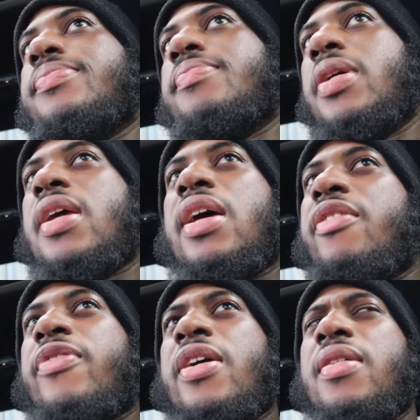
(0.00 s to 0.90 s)
but yeah,
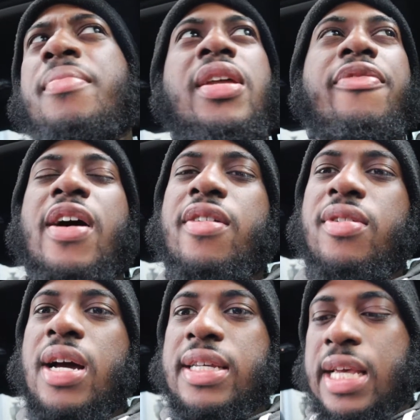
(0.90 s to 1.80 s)
if I were
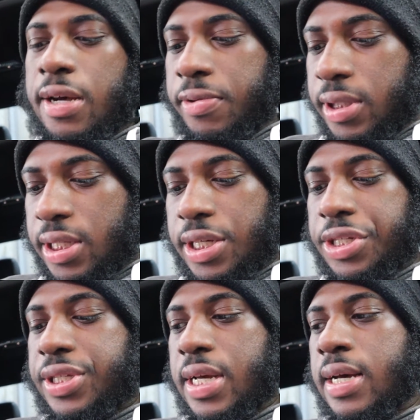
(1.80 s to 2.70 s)
you guys, I would
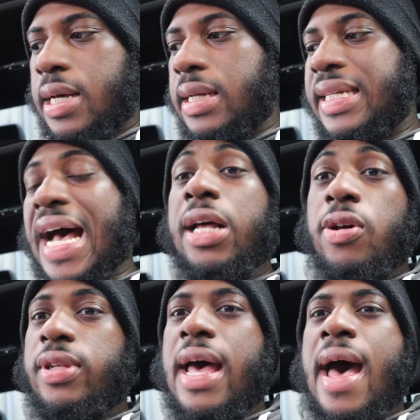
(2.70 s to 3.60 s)
just
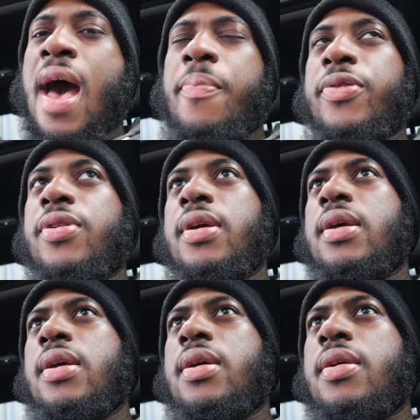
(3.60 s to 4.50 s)
download the app,
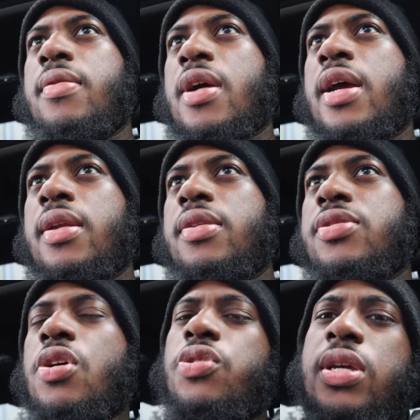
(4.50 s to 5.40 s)
right? So you